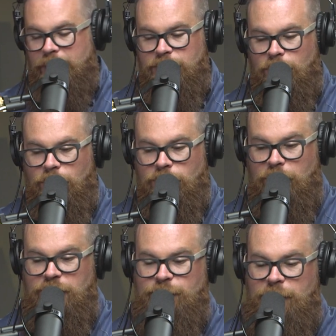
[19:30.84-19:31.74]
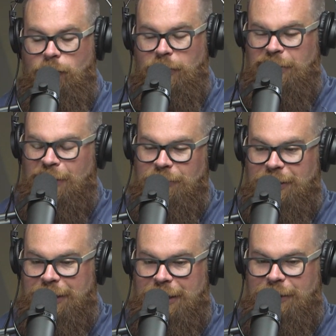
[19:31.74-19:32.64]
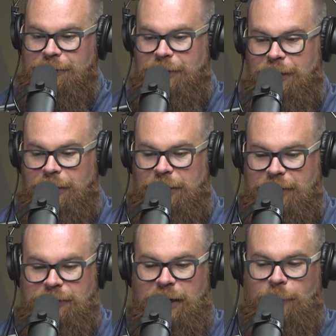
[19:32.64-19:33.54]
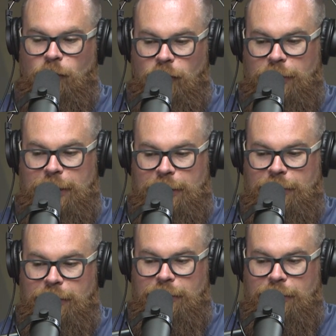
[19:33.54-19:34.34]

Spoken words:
so we're trying to spend more time with the kids, less time working,